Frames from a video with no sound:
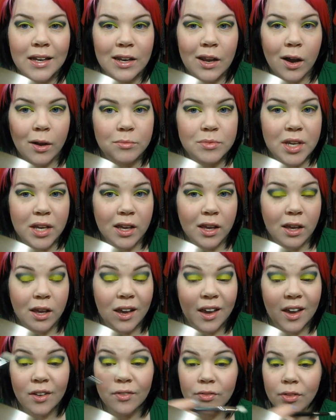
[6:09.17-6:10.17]
Now I'm
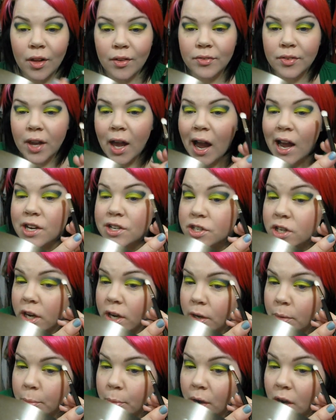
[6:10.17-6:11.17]
taking a fluffy
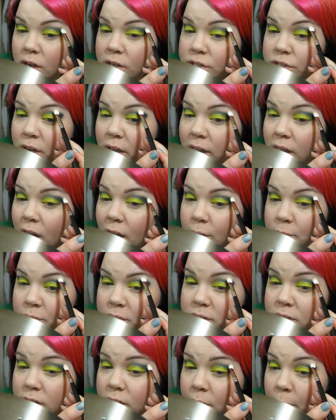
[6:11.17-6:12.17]
eyeshadow brush and I'm
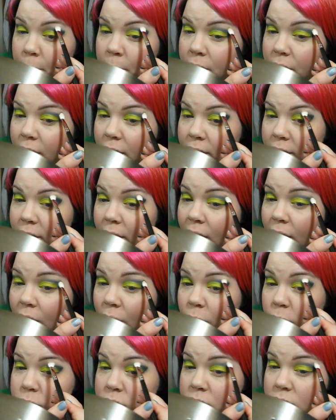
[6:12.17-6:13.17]
just going to blend
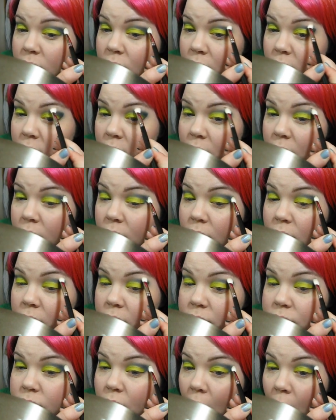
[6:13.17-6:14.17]
out
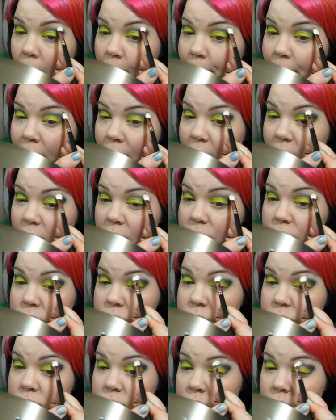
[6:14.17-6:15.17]
the top
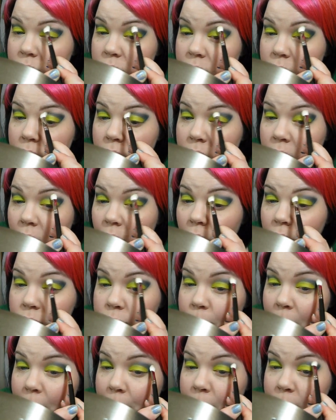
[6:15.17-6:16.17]
edge
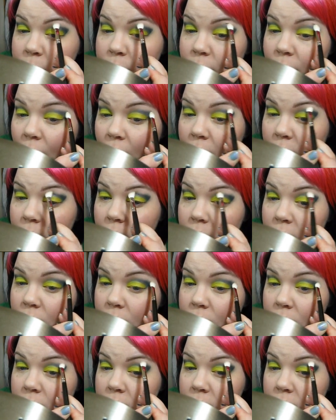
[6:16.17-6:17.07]
of my blue color.